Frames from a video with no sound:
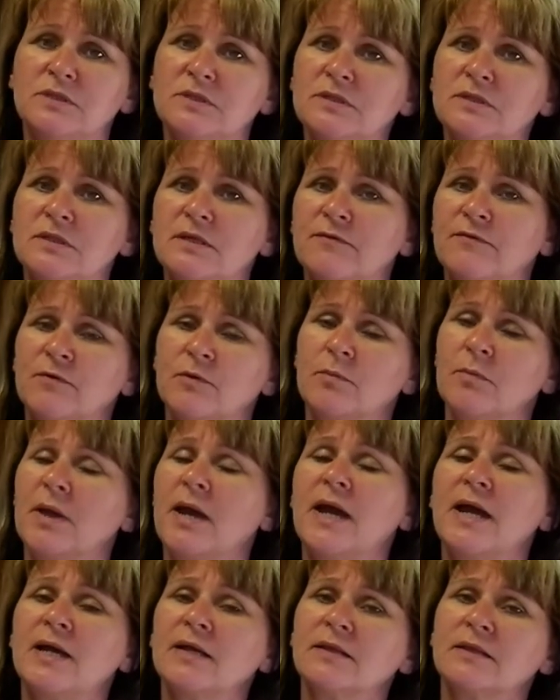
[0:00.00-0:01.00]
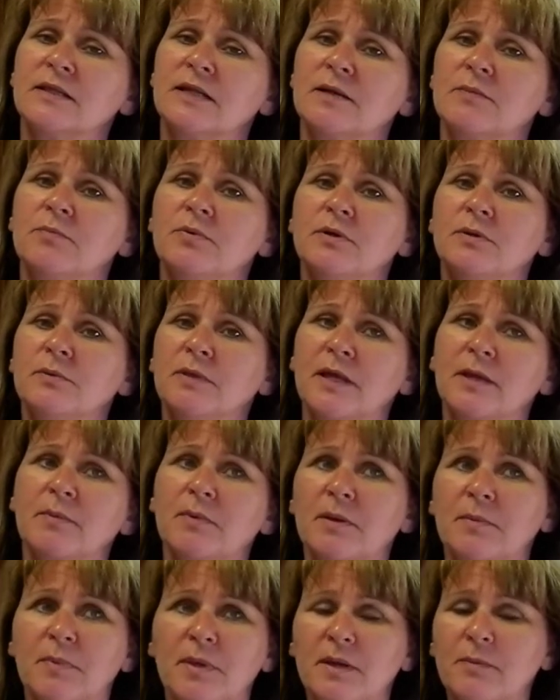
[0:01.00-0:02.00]
different bag that I put like
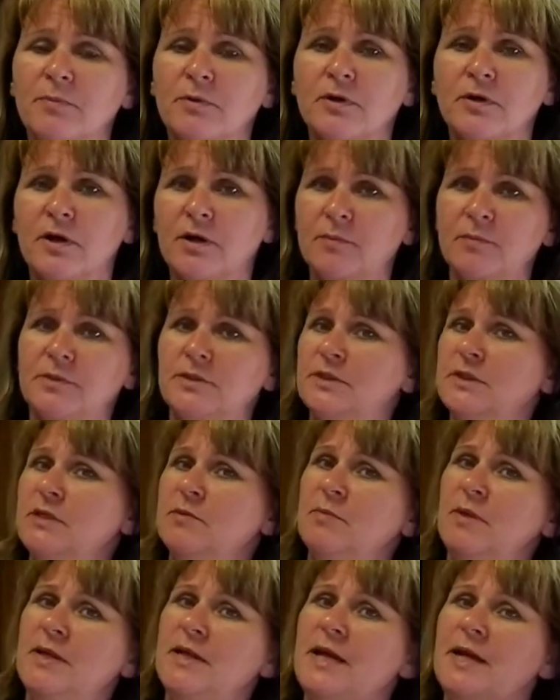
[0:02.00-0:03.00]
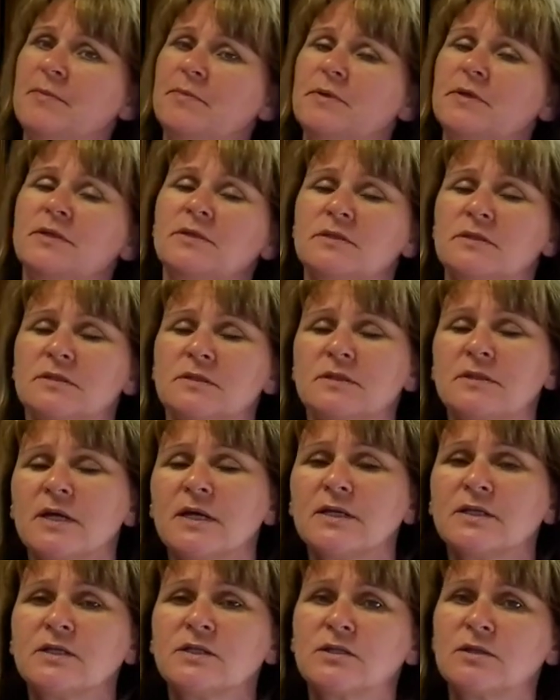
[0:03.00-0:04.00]
my paper garbage in, my napkins and
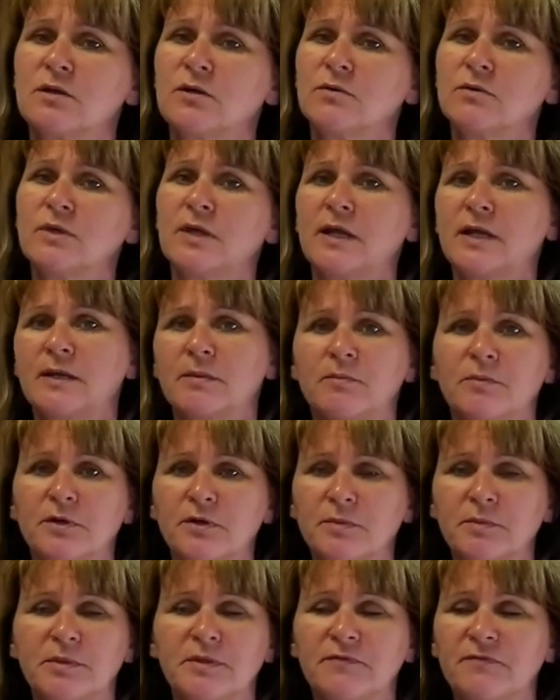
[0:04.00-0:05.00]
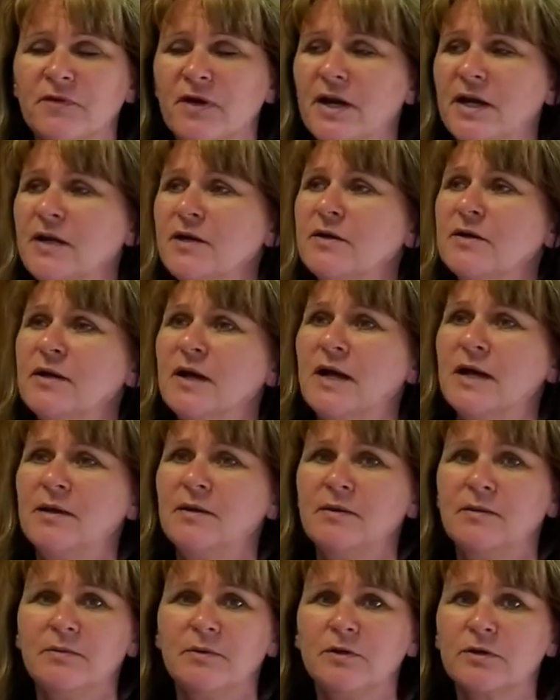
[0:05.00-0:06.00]
such, so that I can burn them in the fire.
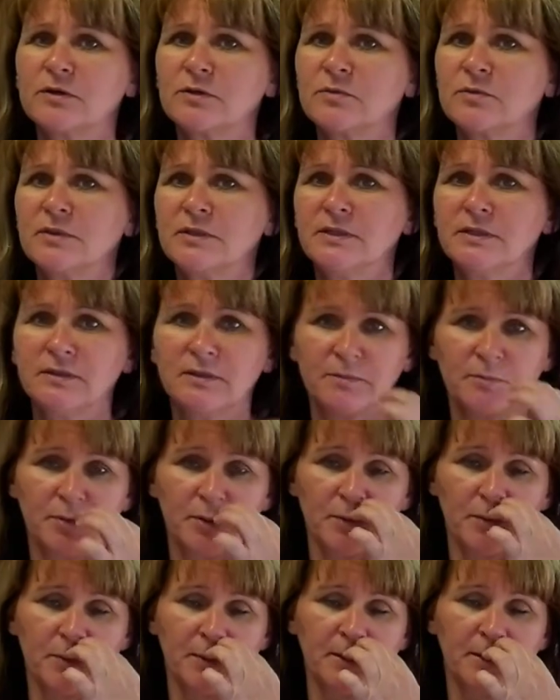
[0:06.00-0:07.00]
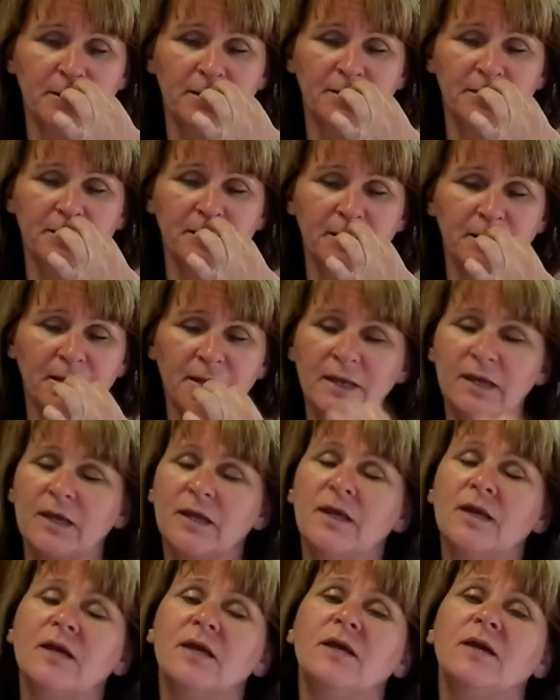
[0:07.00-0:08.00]
I put one on the
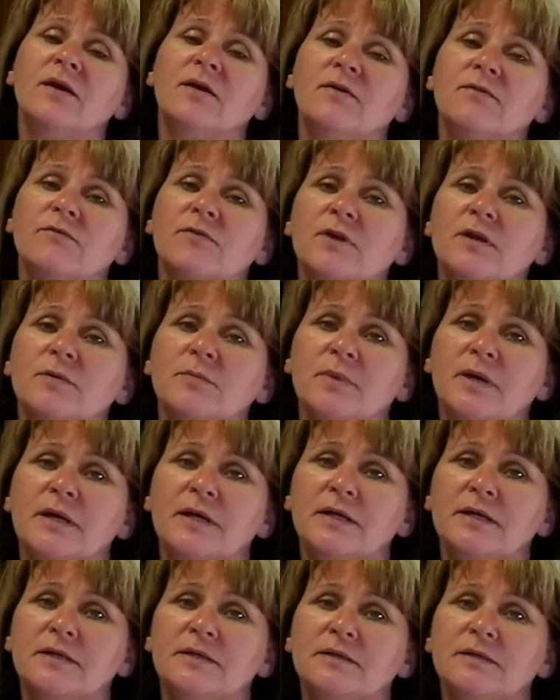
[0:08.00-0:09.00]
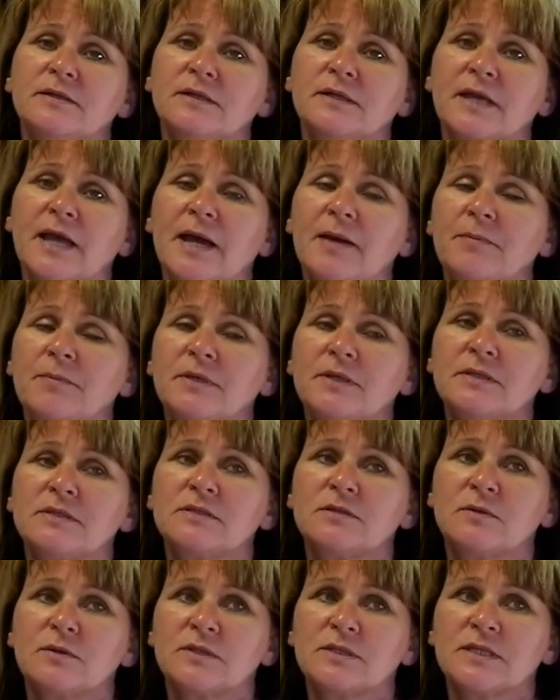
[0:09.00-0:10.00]
front of my cabinet
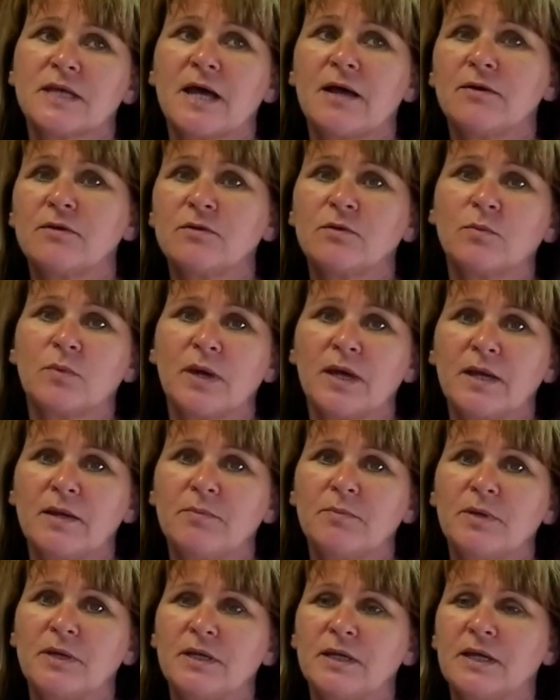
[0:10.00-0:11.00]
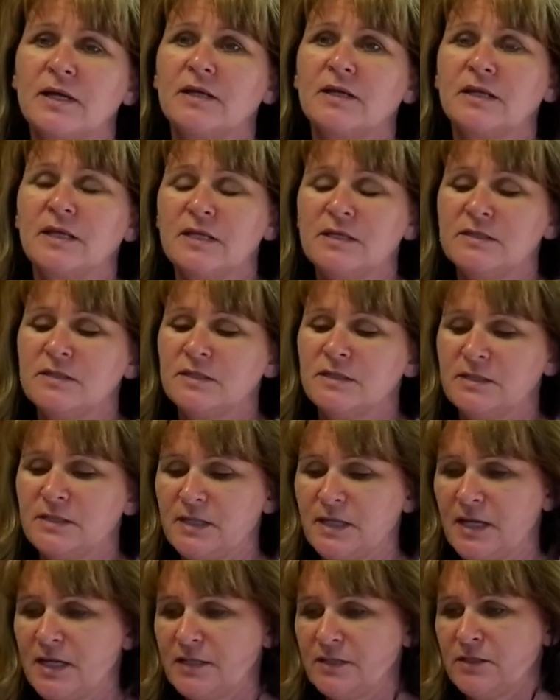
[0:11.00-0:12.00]
so it's out of the way but yet easy to
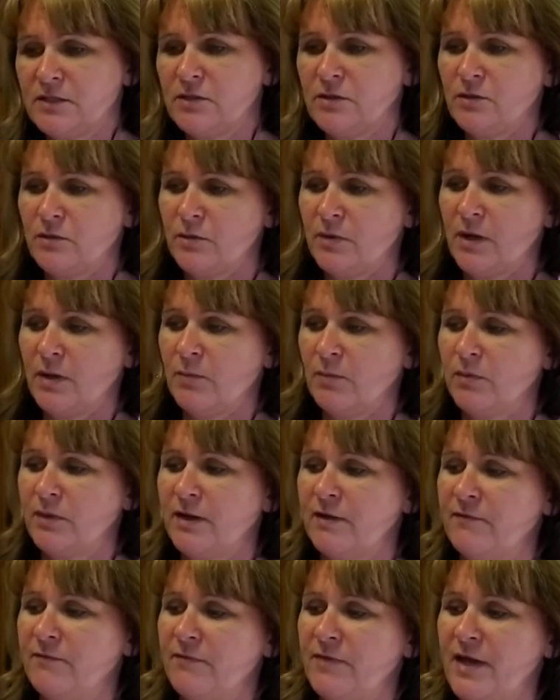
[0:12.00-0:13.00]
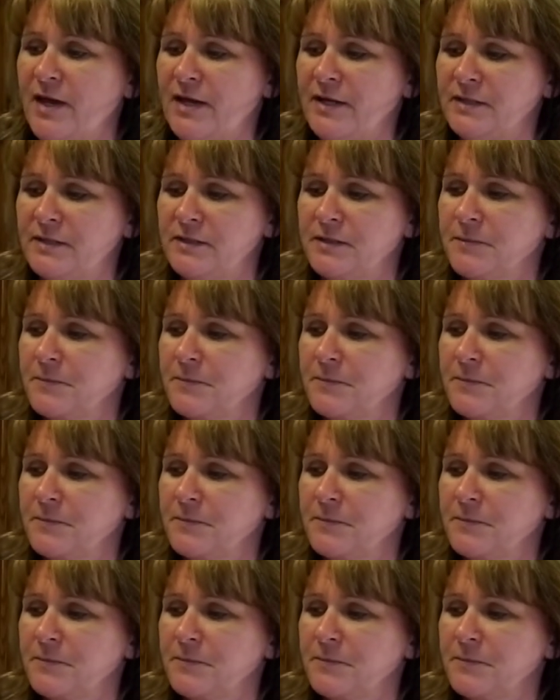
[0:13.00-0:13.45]
get to. Love that.